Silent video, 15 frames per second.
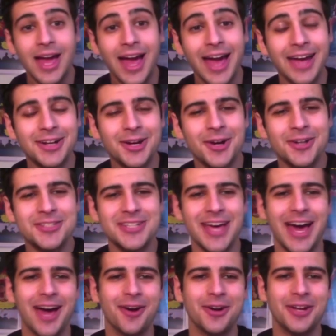Hey nerds,
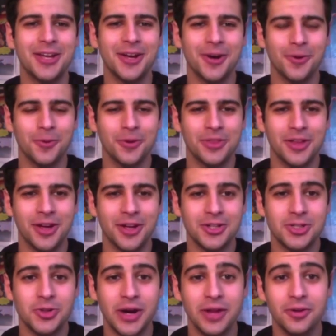Aaron here with a
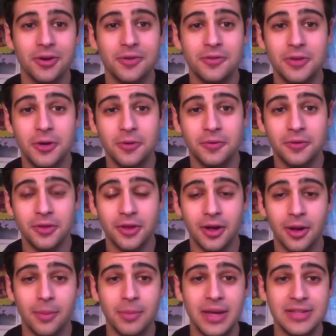trailer review for The
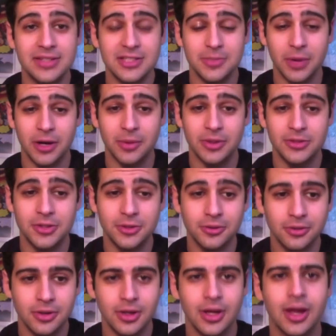Amazing Spider-Man 2.
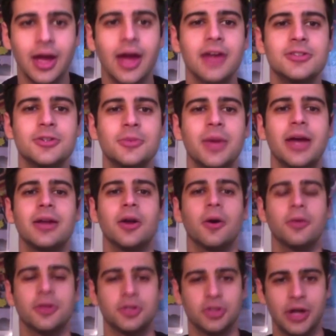As you may
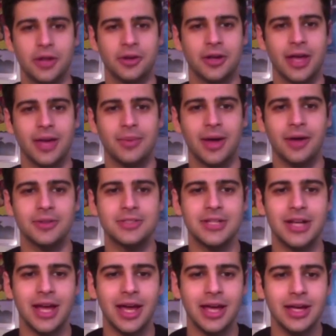know, the trailer came out
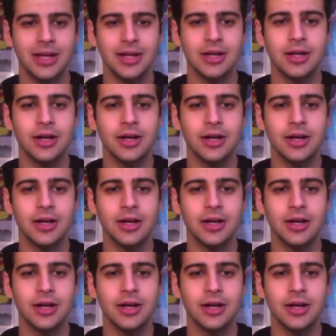today.